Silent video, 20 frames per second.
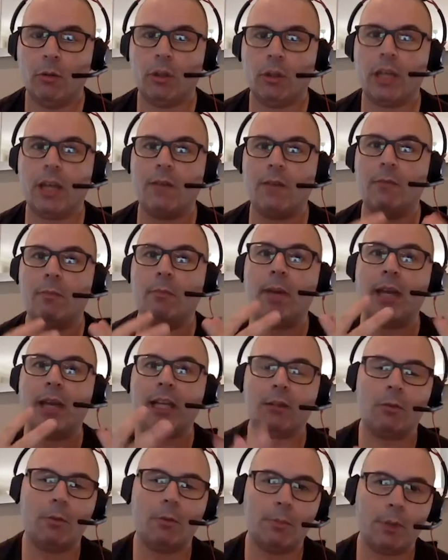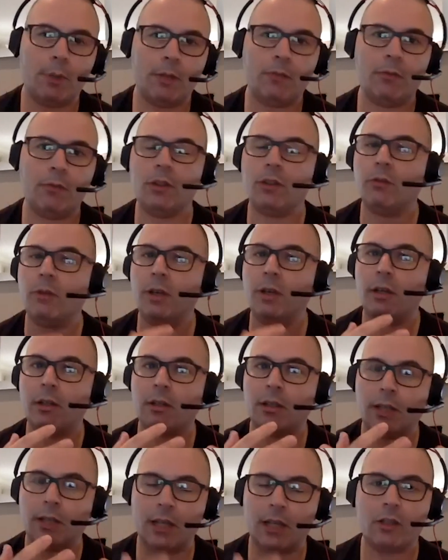it to have maximum benefit to our
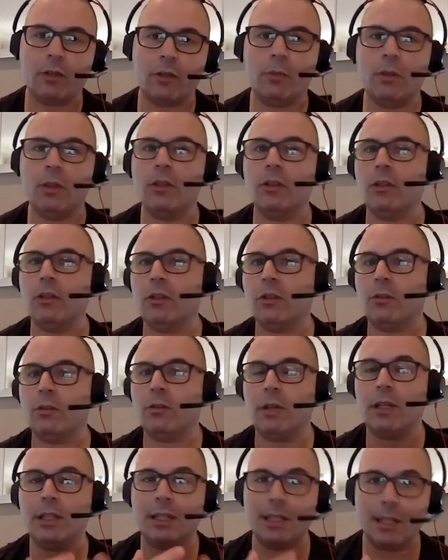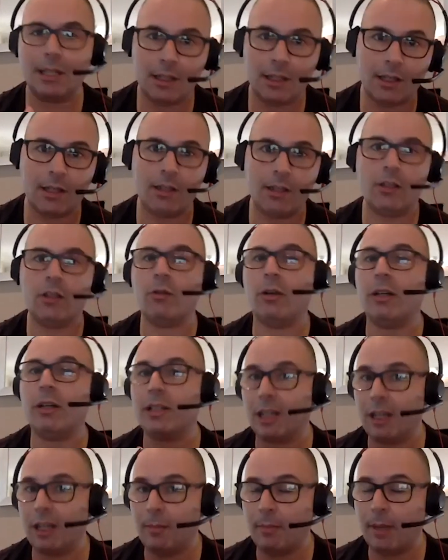customers, to our citizens, to our
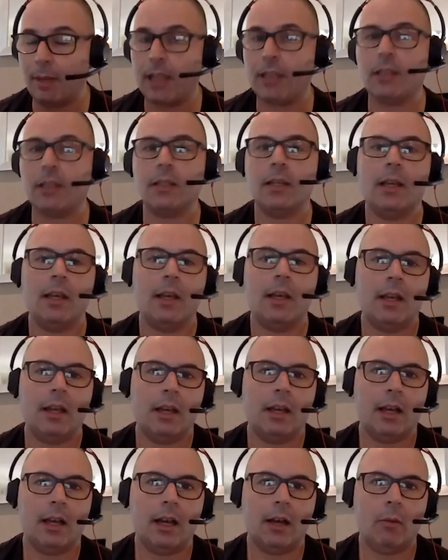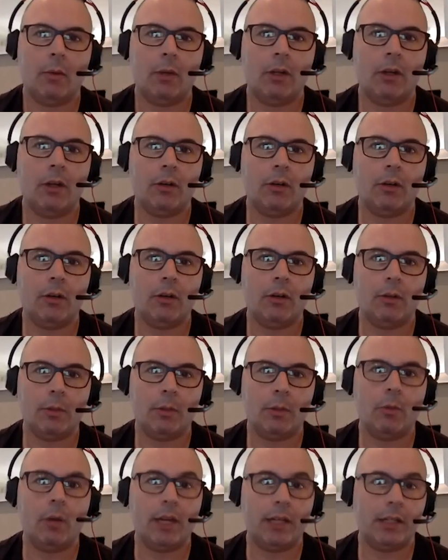teammates. Uh, we don't want to be
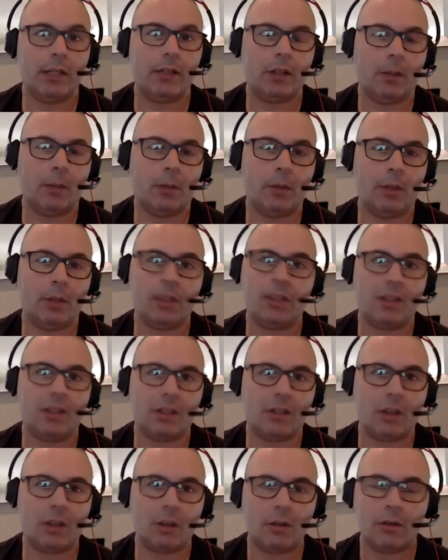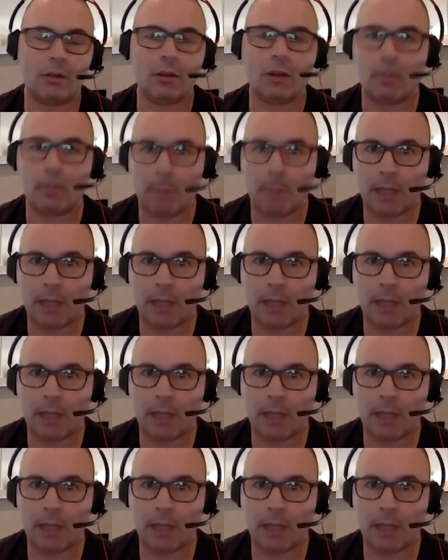wasting time on things that just don't don't matter.